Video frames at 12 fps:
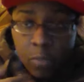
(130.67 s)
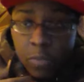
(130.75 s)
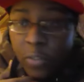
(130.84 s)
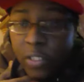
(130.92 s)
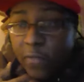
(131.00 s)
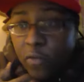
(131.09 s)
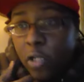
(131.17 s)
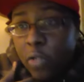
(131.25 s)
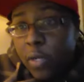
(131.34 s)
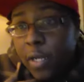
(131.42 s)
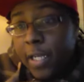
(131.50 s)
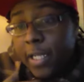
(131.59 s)
which of course
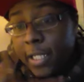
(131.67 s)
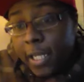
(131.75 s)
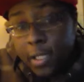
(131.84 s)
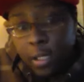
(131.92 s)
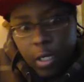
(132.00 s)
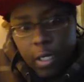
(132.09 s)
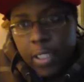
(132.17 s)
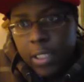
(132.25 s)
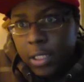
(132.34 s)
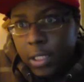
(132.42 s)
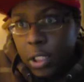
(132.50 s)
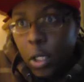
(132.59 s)
when I gets in there, it's
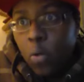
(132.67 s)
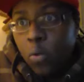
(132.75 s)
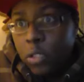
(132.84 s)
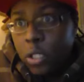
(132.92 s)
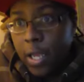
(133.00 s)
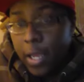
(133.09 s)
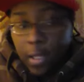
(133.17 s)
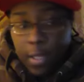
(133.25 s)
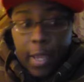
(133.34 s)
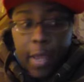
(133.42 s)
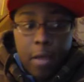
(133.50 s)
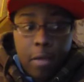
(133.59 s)
sold the hell
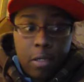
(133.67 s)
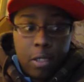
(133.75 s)
out.